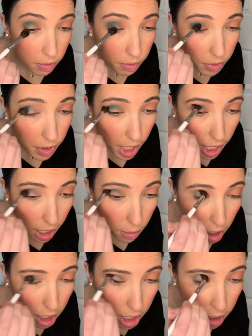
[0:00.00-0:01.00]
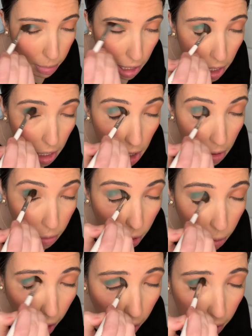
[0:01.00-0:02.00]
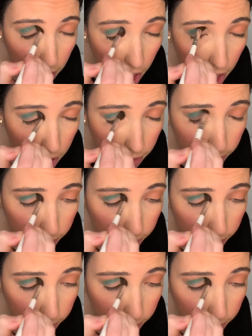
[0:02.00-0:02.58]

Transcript: than I wanted, but we'll work with it.